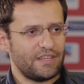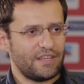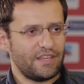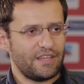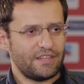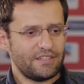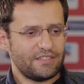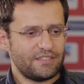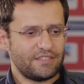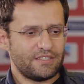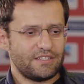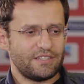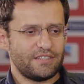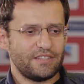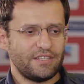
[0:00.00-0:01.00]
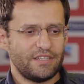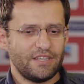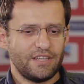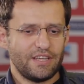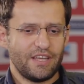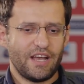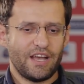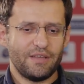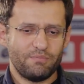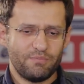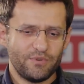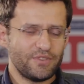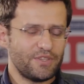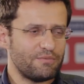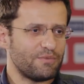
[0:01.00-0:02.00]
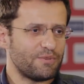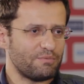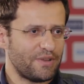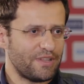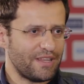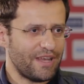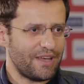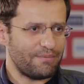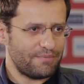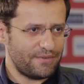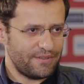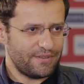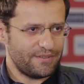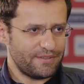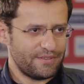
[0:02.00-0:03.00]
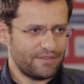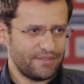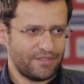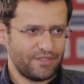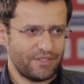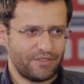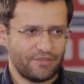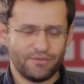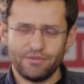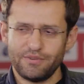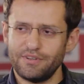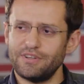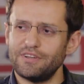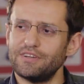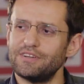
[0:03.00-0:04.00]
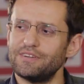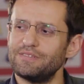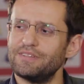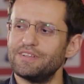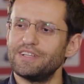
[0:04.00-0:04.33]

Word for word: And I put him on my lap, you know, uh,